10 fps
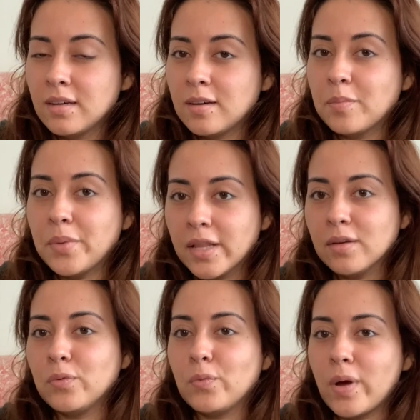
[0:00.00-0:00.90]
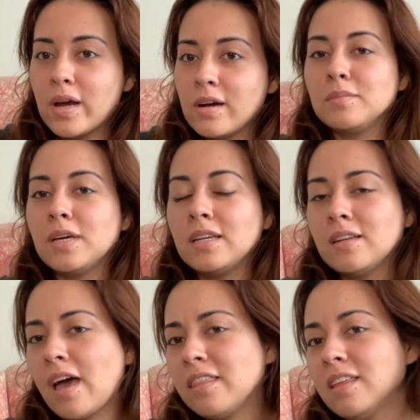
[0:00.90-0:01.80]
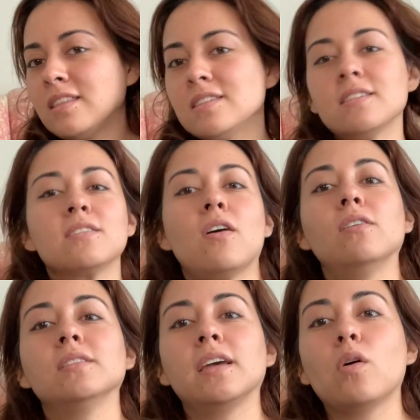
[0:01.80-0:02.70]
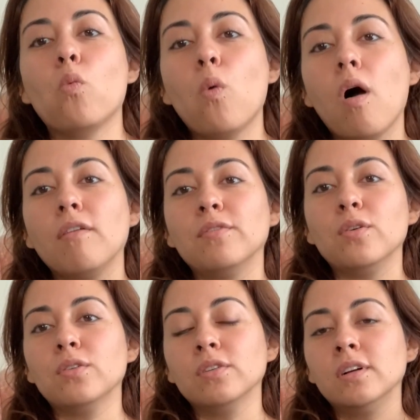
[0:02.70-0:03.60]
Bella would wear, and I think this is called like a waffle